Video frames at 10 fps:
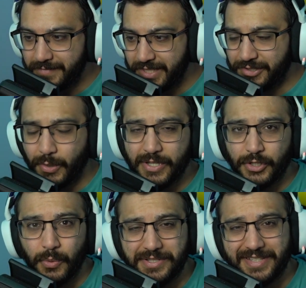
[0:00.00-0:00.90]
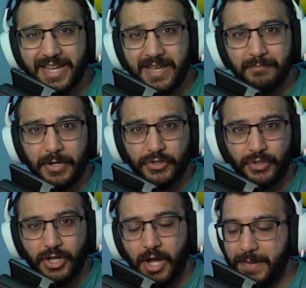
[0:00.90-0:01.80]
So as always, make sure
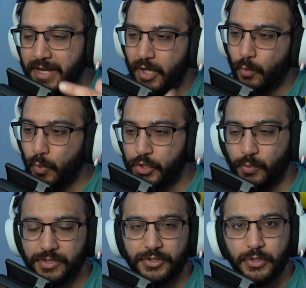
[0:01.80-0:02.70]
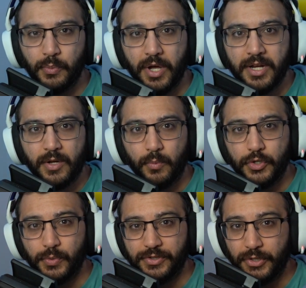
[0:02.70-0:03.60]
to comment which ones do you want,
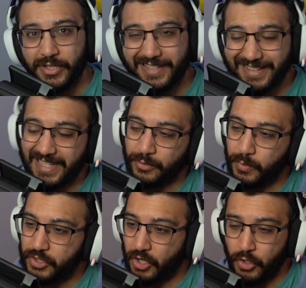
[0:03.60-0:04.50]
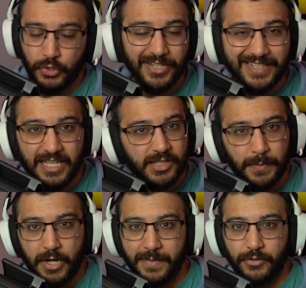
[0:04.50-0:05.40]
which ones are you going to collect, which are you going to get
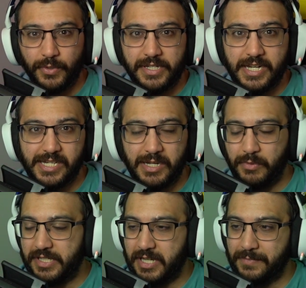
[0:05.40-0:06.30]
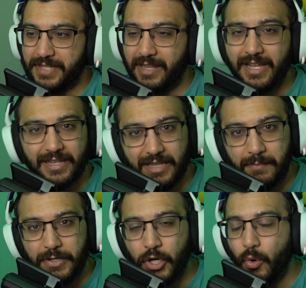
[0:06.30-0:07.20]
Spider-Man 2099 when he comes out.
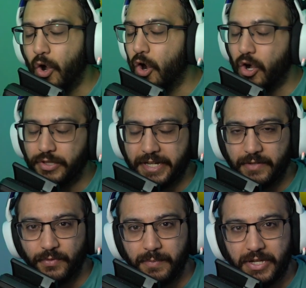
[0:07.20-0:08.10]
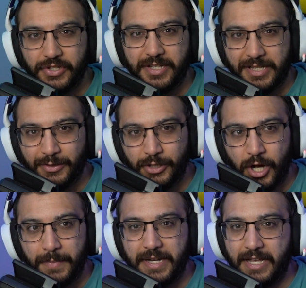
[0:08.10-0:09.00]
Let me know all that information in the
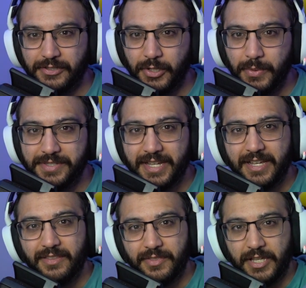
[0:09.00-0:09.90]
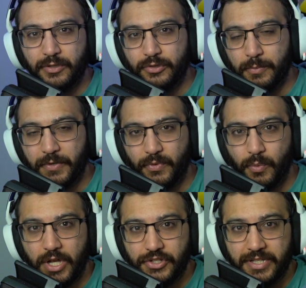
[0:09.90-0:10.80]
comment as always. Thank you so much for
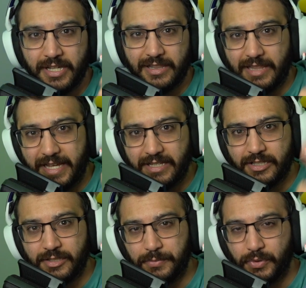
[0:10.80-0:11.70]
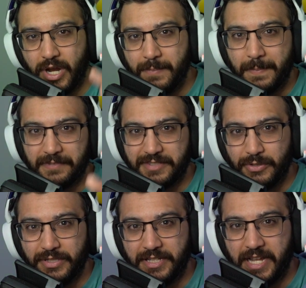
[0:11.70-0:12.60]
watching. Like, subscribe. See
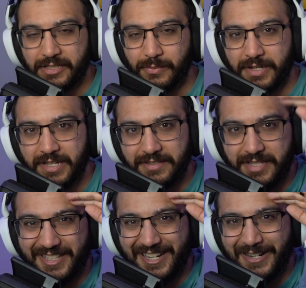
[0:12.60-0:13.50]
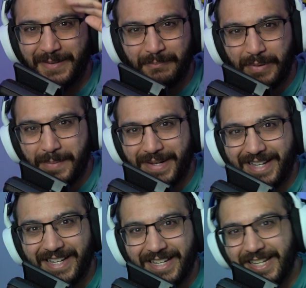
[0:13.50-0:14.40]
you in the next one. Take care.
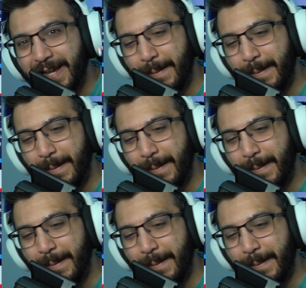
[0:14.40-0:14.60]
Bye-bye.